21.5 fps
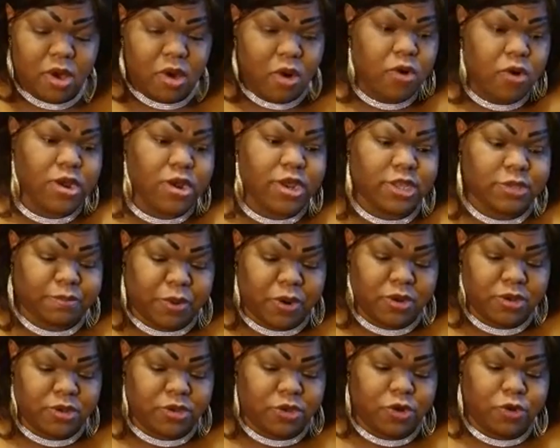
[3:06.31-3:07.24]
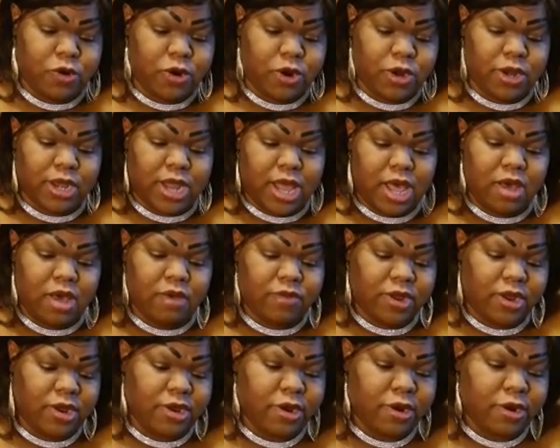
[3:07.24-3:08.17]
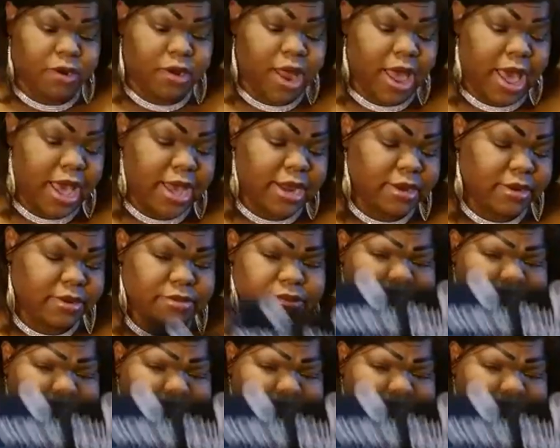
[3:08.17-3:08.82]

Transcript: or this you are loved and they're not.